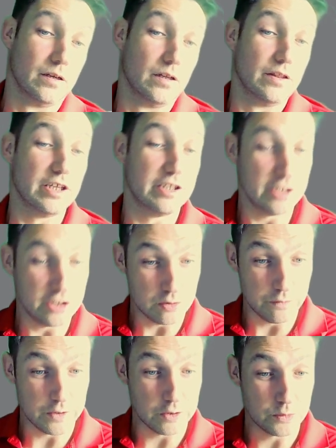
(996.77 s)
The additional
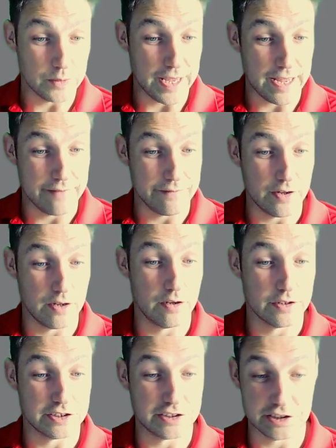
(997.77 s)
fields we have are
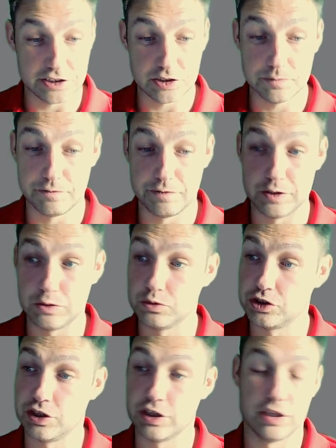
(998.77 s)
the system
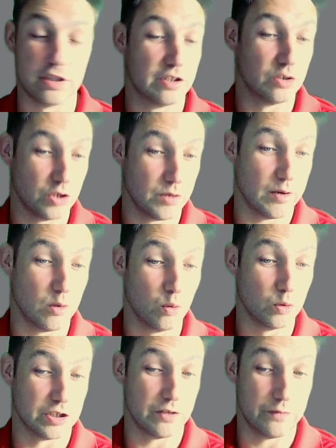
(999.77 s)
fields that DocuWare
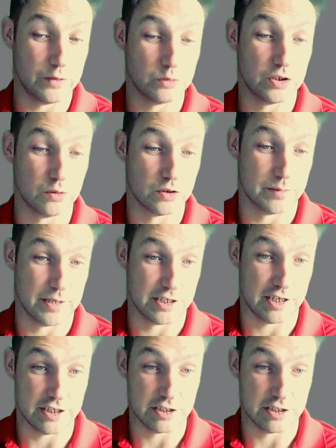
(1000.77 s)
also fills in automatically.